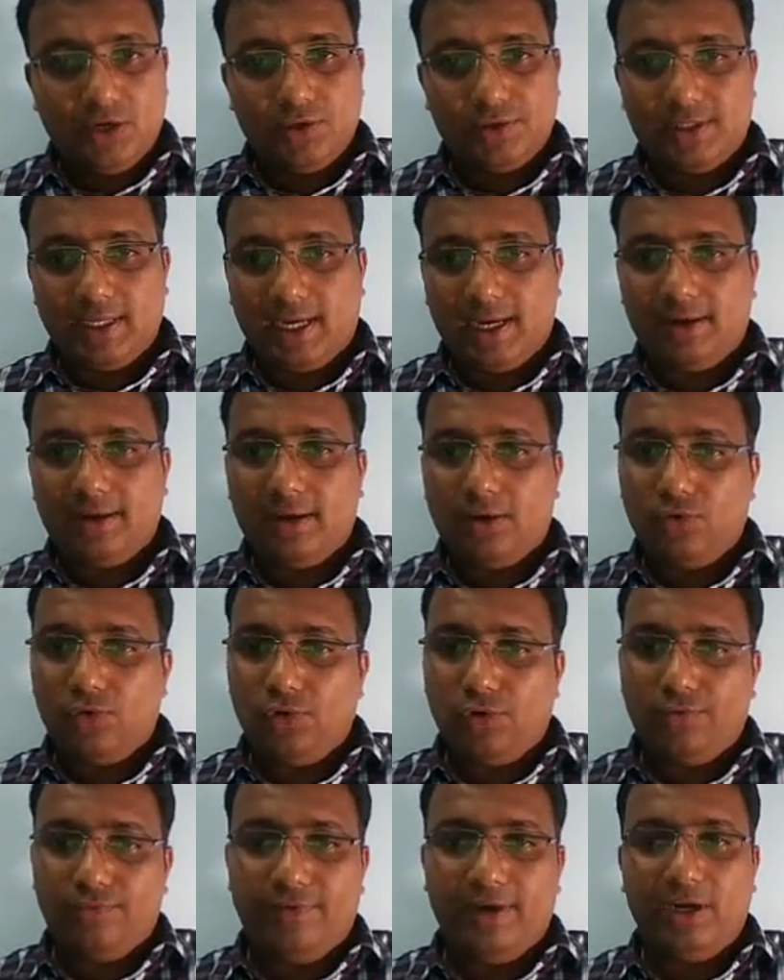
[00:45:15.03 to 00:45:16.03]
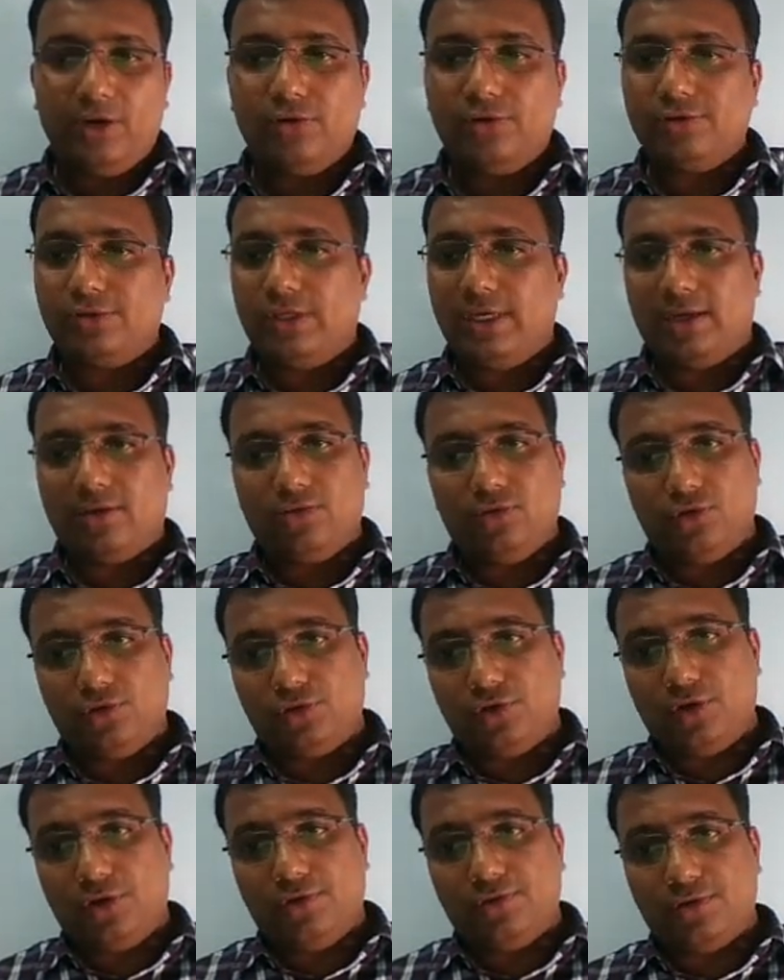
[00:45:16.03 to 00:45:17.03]
Those who are using Windows, they can download
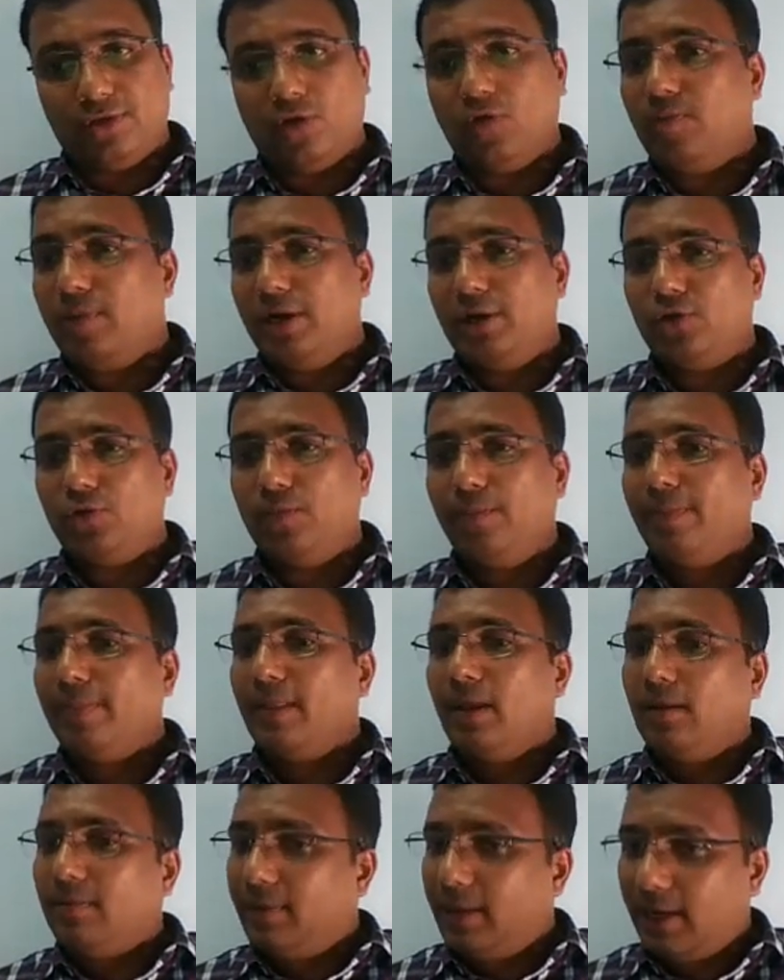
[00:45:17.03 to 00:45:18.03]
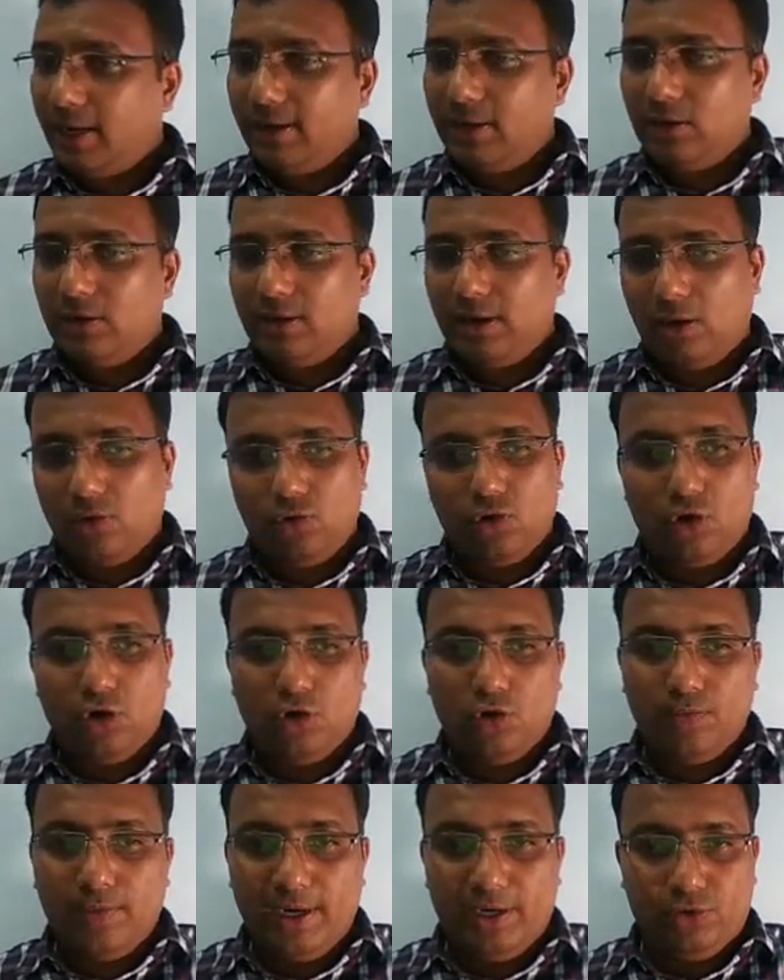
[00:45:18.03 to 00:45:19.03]
Windows. Those who are using Ubuntu,
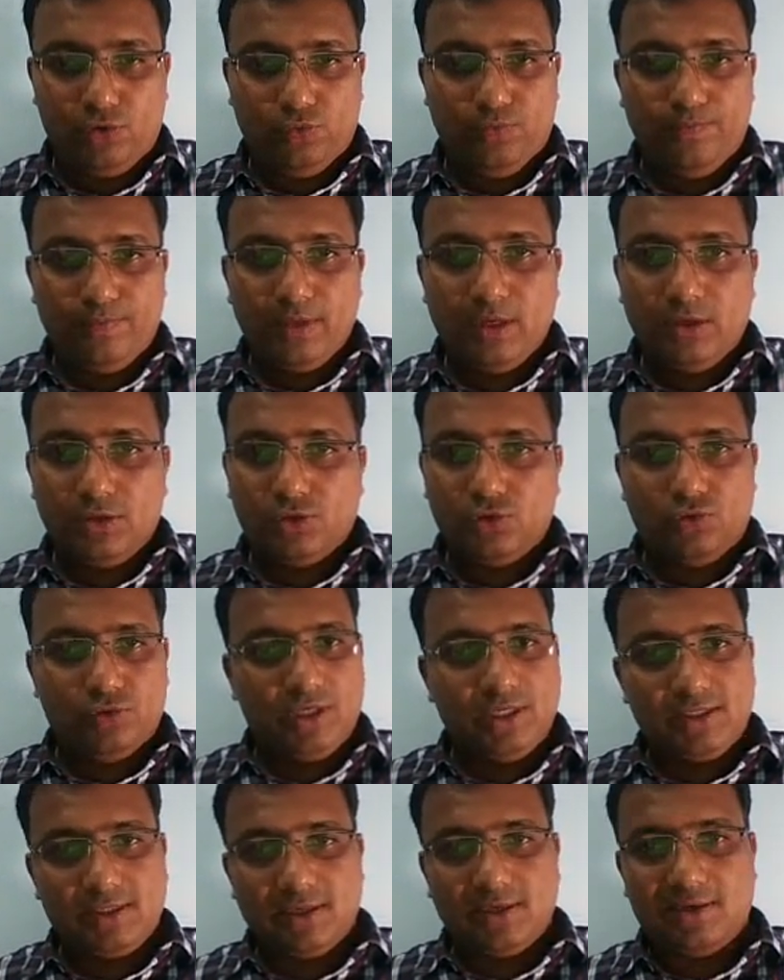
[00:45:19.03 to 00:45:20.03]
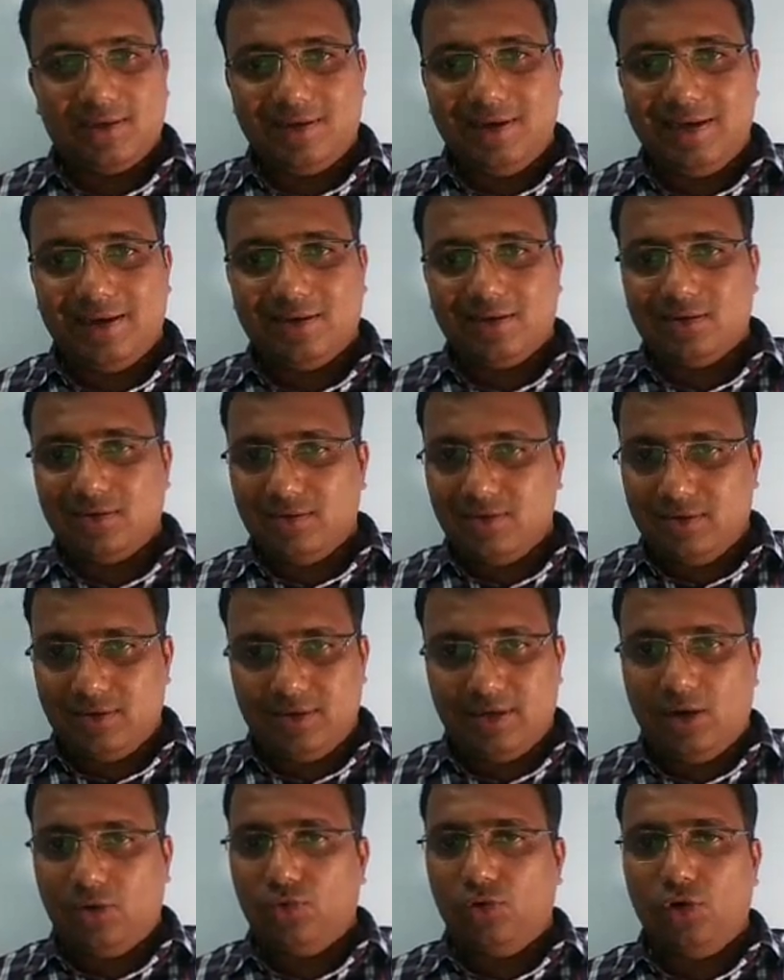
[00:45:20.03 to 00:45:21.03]
they can download Ubuntu. So
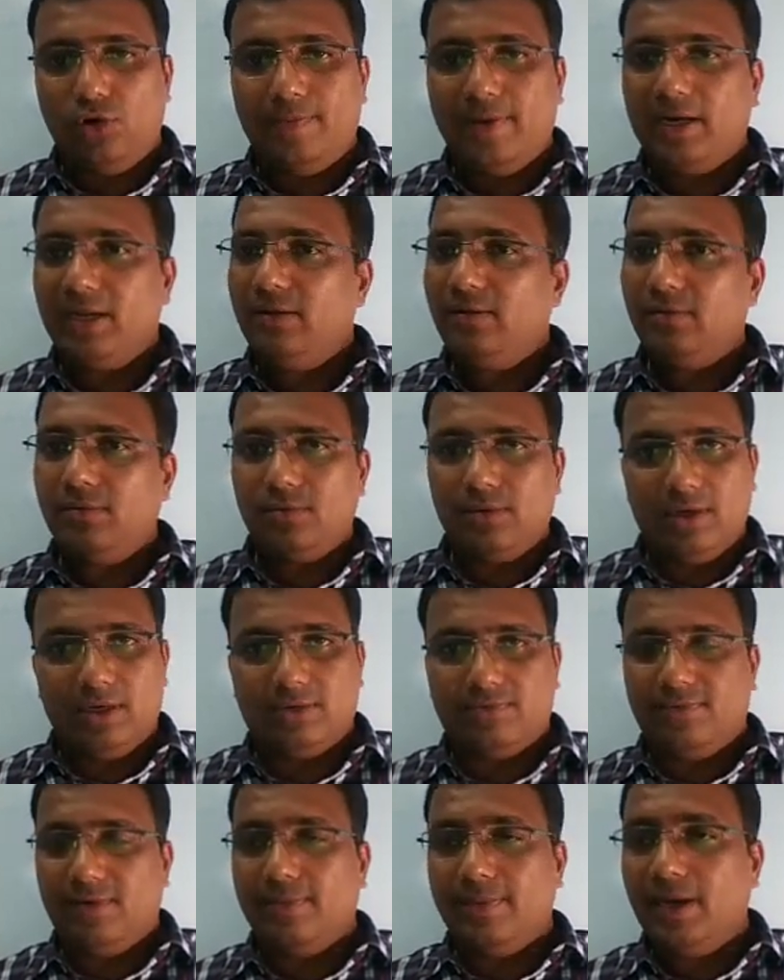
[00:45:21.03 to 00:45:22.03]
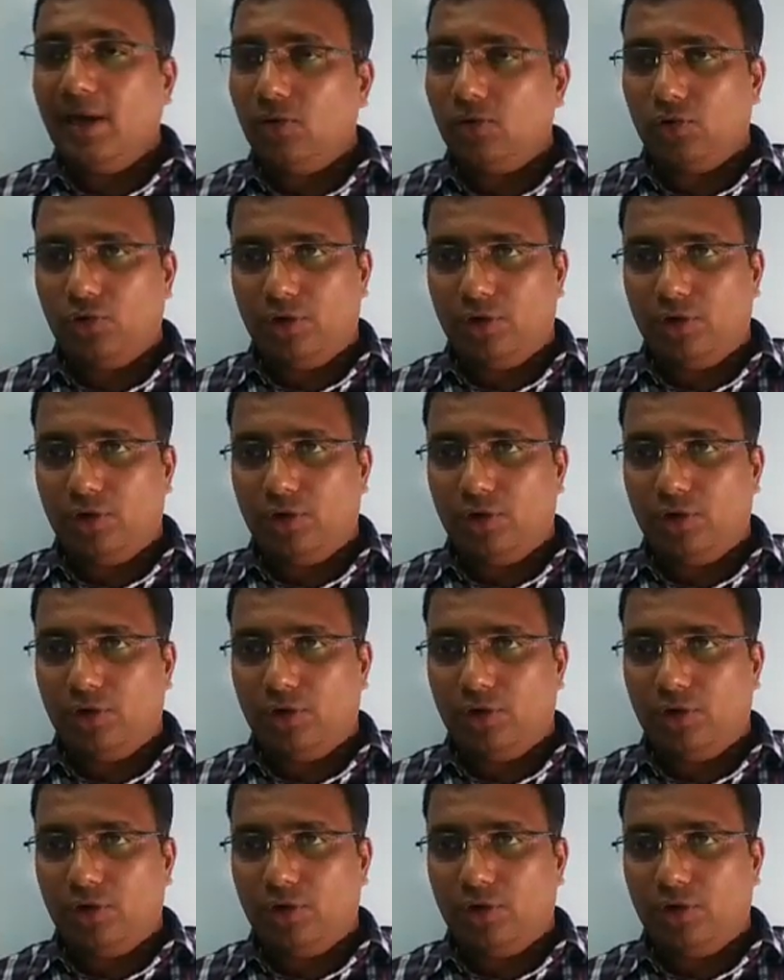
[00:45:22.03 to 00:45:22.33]
just click the download button,